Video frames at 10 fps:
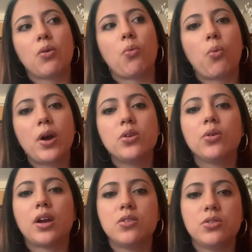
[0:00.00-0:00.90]
what you
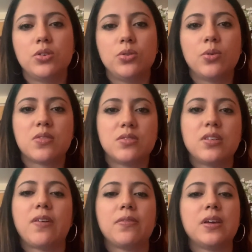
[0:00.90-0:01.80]
can do is
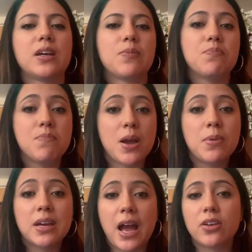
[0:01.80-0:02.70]
definitely
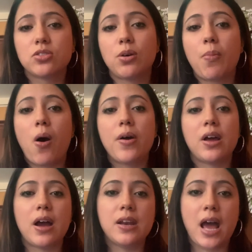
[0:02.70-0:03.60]
maybe catch up on
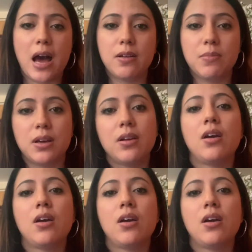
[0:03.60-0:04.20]
anatomy.